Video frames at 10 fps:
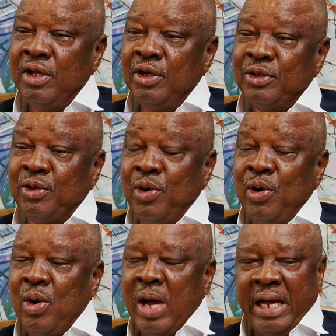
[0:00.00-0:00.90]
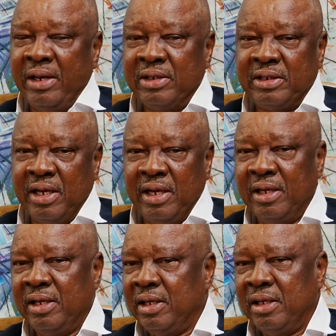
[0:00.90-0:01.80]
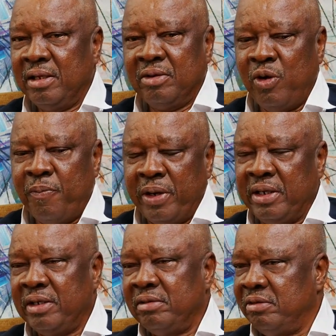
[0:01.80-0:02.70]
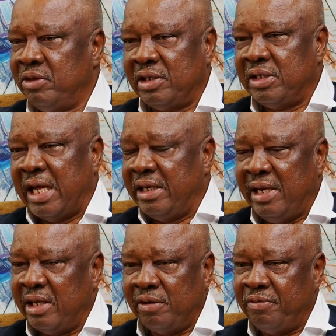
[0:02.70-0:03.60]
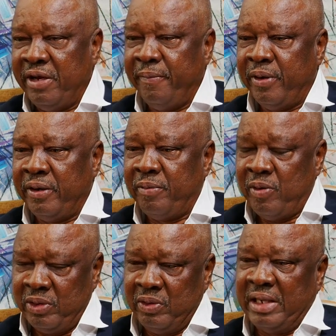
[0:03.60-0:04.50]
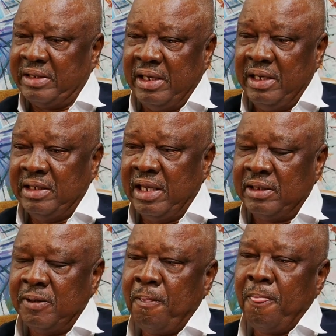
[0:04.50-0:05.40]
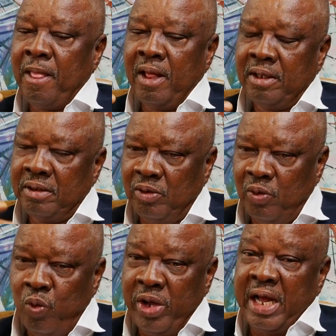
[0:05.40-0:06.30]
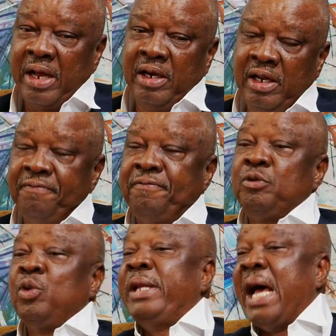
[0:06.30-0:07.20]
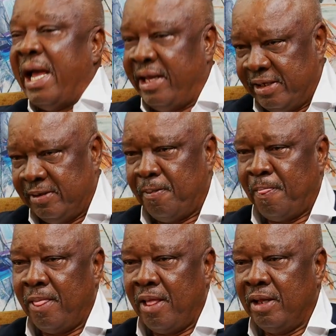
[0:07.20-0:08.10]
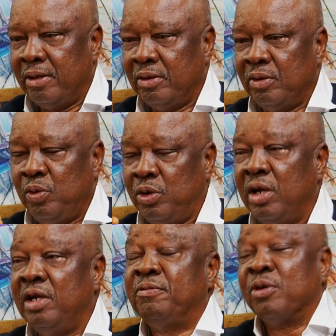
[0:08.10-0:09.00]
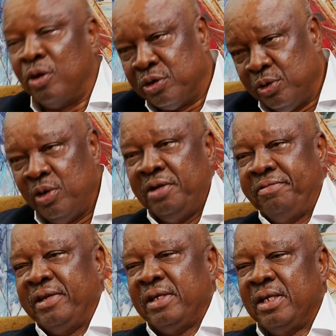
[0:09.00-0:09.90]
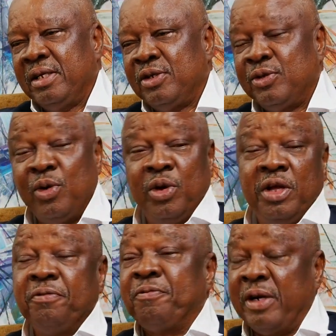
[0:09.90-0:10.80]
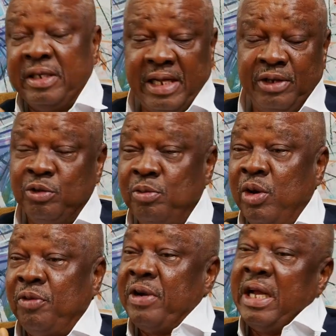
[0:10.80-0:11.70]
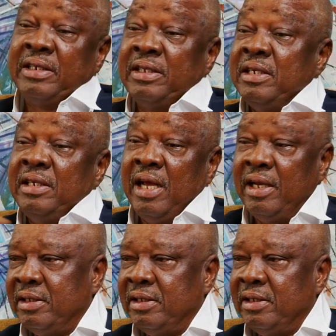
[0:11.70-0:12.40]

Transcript: So I don't say nobody rejoices at the death of anybody. But what we are saying is that we live to die. We don't live to continue living. So if, for instance, tomorrow vacancy is dead,